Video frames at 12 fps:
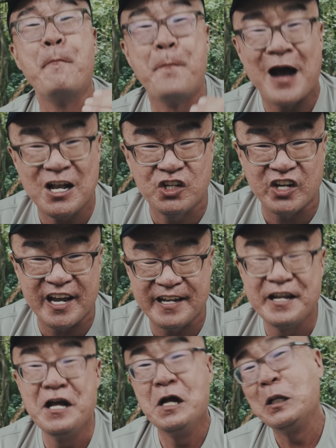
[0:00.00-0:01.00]

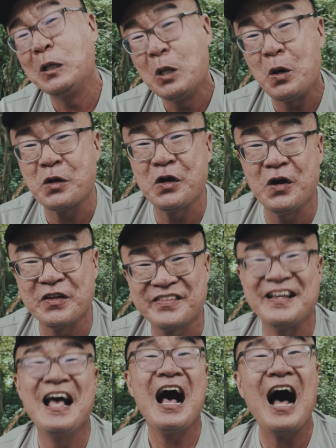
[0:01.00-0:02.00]
budget,
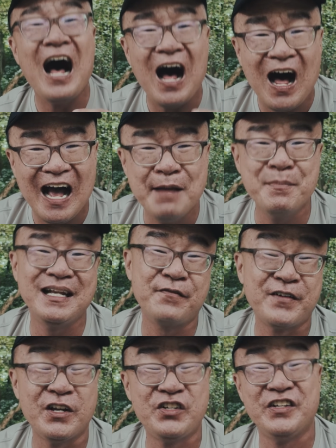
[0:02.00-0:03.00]
low-cost, high
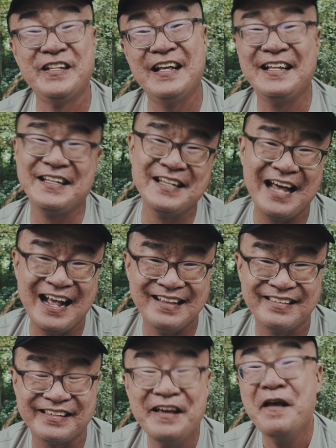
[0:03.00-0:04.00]
magnification
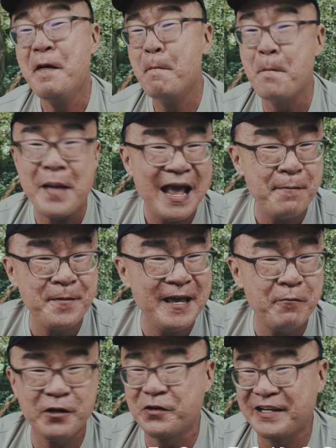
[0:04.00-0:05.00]
lens.
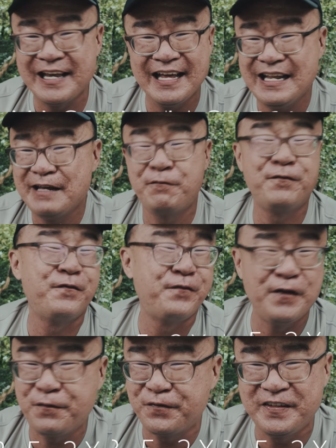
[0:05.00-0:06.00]
Maybe we could get a
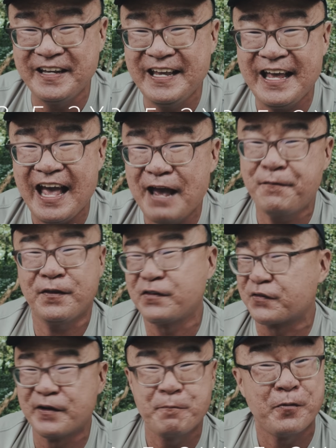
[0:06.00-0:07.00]
50
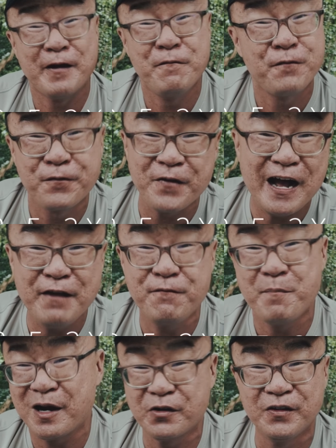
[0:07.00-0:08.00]

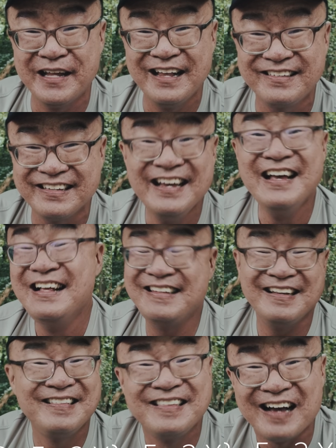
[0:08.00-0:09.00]
f3.5 macro lens
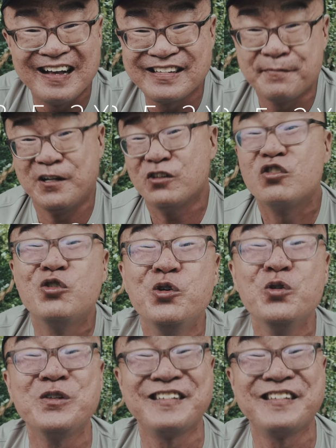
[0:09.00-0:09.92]
that does about 2